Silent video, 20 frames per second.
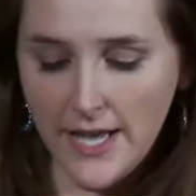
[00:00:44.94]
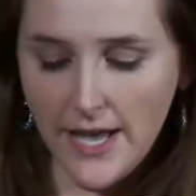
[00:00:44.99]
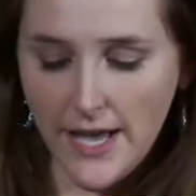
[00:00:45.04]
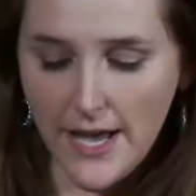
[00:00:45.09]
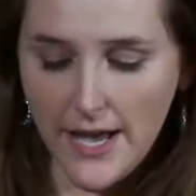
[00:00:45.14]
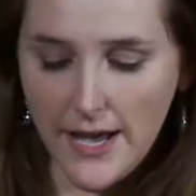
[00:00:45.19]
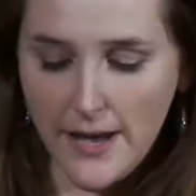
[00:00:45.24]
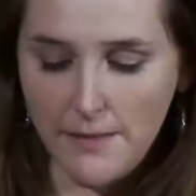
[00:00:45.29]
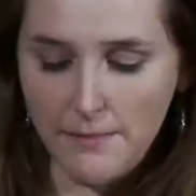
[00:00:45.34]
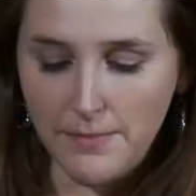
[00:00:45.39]

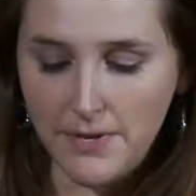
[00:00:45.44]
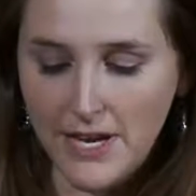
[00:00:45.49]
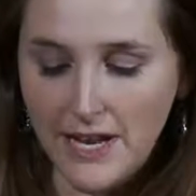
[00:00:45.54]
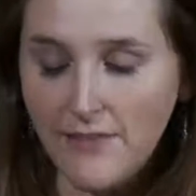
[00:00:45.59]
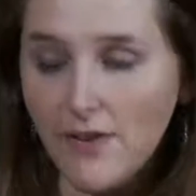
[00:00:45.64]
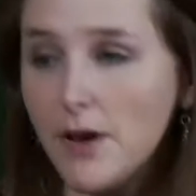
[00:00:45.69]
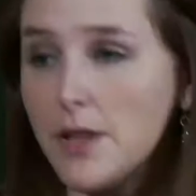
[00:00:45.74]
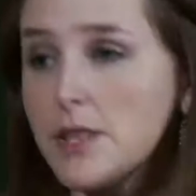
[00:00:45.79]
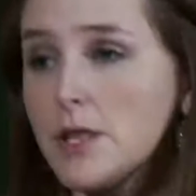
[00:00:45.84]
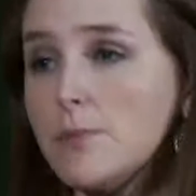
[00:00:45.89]
But
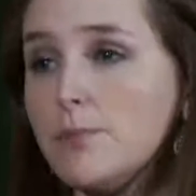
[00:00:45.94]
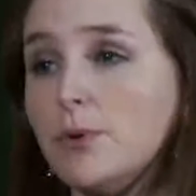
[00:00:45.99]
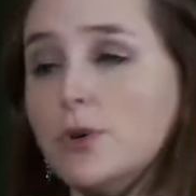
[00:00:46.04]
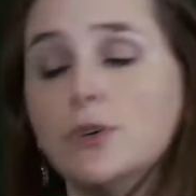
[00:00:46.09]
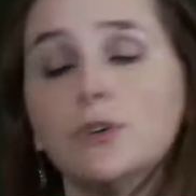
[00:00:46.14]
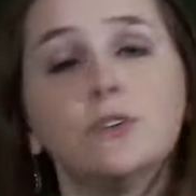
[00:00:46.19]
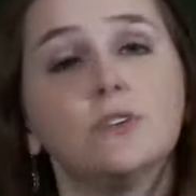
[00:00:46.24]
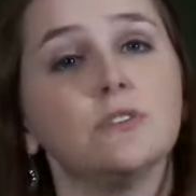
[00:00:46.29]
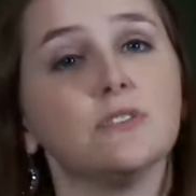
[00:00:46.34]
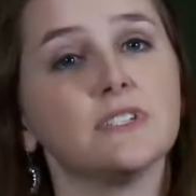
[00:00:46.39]
I've also
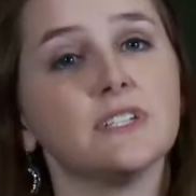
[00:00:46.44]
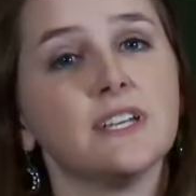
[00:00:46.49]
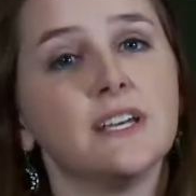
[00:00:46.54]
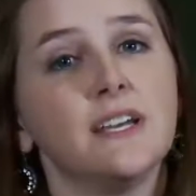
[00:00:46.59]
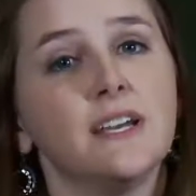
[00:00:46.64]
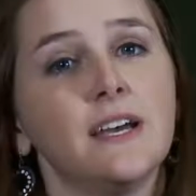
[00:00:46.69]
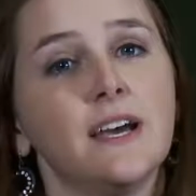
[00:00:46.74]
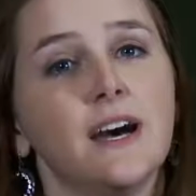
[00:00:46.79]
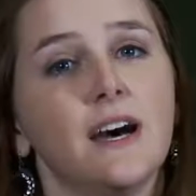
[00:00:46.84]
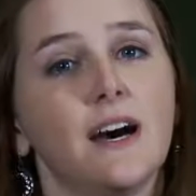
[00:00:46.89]
pulled
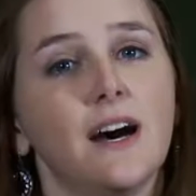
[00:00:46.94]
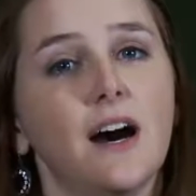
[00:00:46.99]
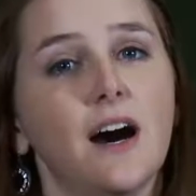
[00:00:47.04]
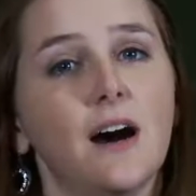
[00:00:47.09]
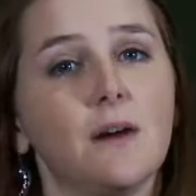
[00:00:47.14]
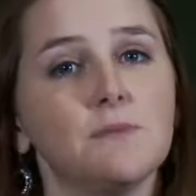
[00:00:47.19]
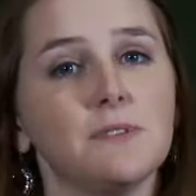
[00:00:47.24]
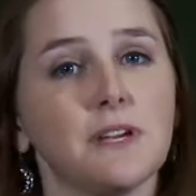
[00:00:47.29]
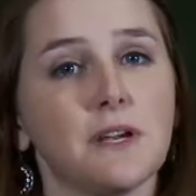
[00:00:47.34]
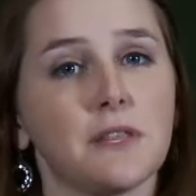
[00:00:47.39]

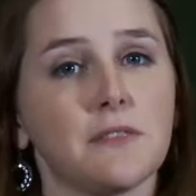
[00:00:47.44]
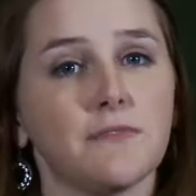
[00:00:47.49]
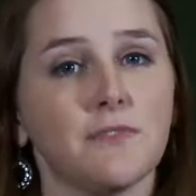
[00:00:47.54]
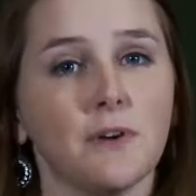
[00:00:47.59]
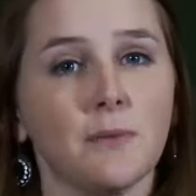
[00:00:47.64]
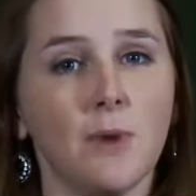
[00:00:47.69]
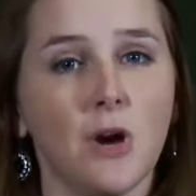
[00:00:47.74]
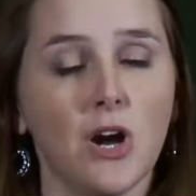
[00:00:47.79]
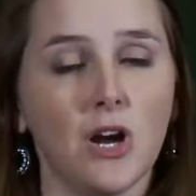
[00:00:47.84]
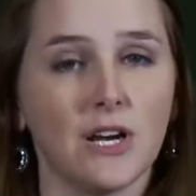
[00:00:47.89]
objects
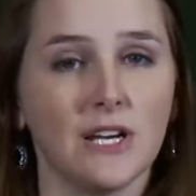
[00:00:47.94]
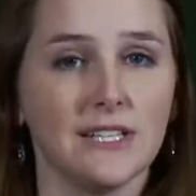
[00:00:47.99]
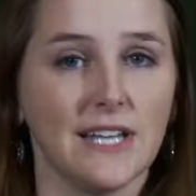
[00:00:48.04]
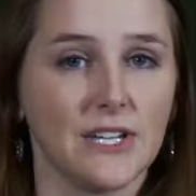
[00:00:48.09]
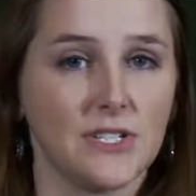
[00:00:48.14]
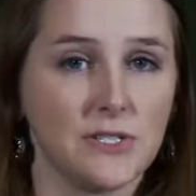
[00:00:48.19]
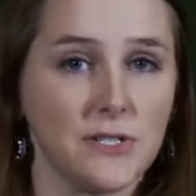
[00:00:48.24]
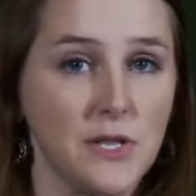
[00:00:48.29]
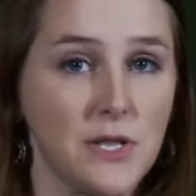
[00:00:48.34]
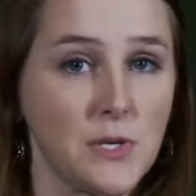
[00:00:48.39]
from our
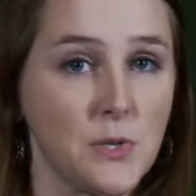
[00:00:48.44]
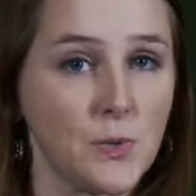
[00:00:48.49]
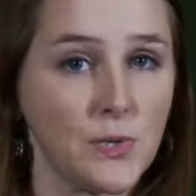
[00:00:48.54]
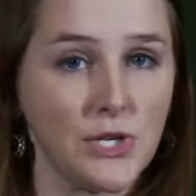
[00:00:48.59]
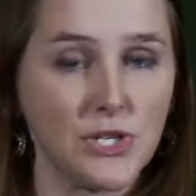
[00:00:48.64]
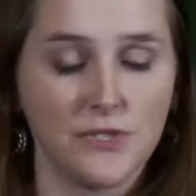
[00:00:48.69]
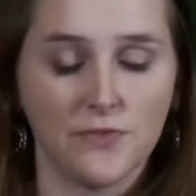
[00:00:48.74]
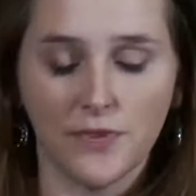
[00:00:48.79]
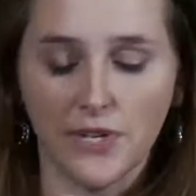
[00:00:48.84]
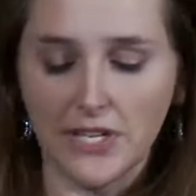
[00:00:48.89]
collection
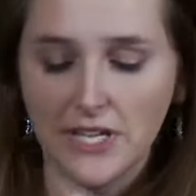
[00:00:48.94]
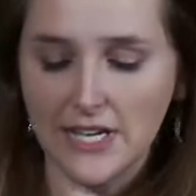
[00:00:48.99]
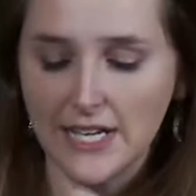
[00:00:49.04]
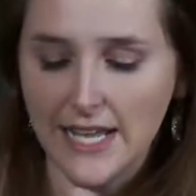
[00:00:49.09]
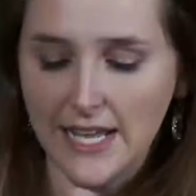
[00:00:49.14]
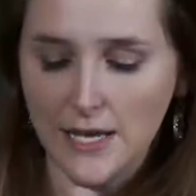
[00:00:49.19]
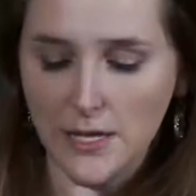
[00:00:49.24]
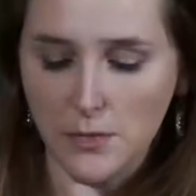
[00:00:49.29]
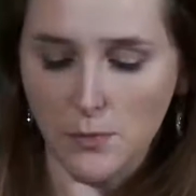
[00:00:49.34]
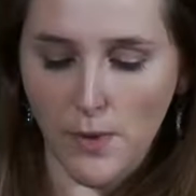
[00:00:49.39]
storage for you
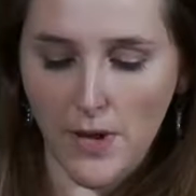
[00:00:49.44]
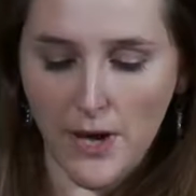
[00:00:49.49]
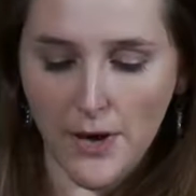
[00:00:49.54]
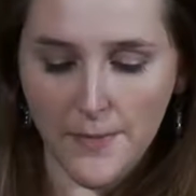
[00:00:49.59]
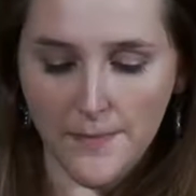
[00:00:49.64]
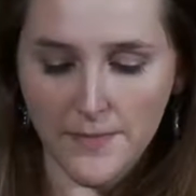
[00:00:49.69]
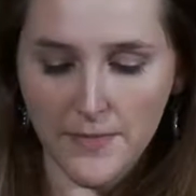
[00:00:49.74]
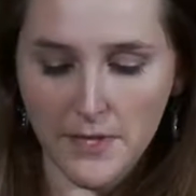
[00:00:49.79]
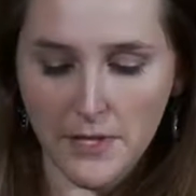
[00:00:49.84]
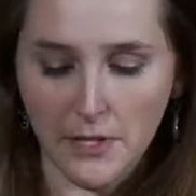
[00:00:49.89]
today as
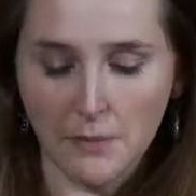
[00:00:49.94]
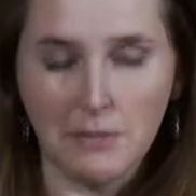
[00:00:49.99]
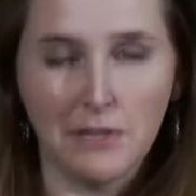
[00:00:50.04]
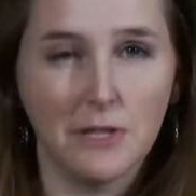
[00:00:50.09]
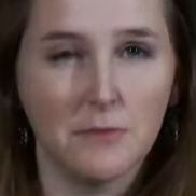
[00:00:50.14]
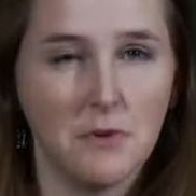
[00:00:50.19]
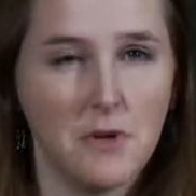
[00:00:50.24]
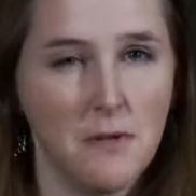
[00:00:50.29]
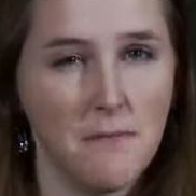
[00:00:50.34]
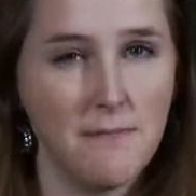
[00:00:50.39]
well. It's going to be a
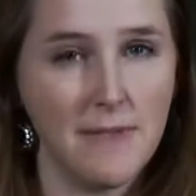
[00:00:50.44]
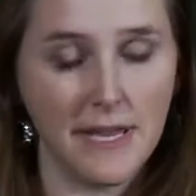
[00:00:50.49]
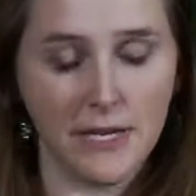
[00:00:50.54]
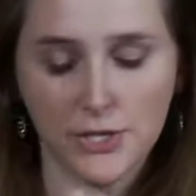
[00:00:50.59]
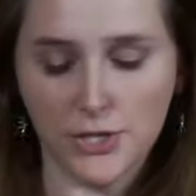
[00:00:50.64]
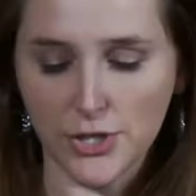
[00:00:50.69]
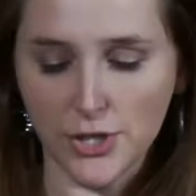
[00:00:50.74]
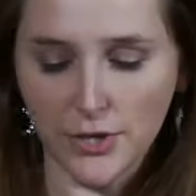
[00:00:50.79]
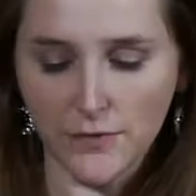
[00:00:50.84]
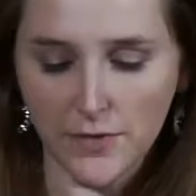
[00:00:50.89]
little bit of a
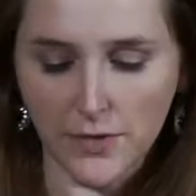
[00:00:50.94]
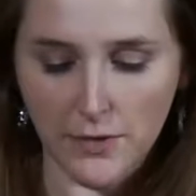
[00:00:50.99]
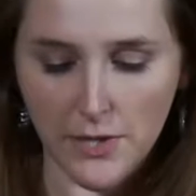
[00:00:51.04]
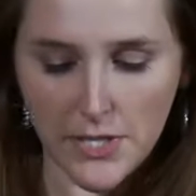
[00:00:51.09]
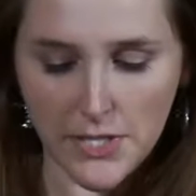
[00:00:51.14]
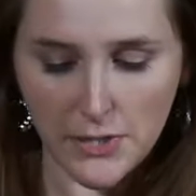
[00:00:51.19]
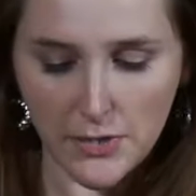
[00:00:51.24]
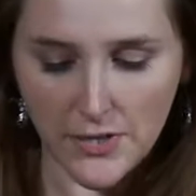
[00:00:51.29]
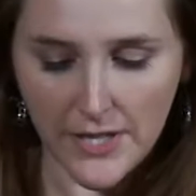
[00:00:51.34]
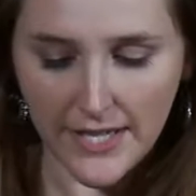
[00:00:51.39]
mixture of
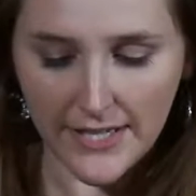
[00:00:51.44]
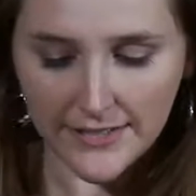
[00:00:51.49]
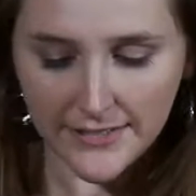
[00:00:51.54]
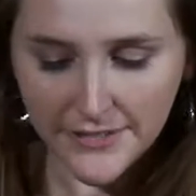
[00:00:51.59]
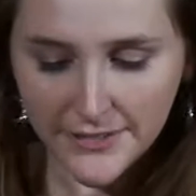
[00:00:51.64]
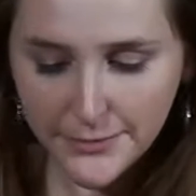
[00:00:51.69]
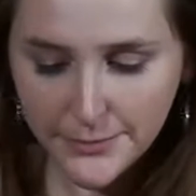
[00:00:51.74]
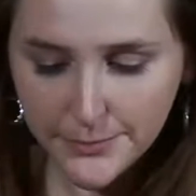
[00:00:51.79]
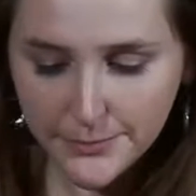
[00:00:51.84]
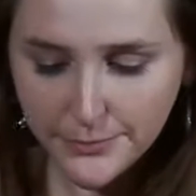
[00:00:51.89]
those two
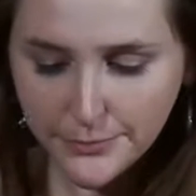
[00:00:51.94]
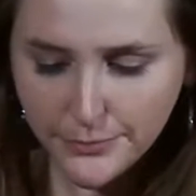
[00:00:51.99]
things.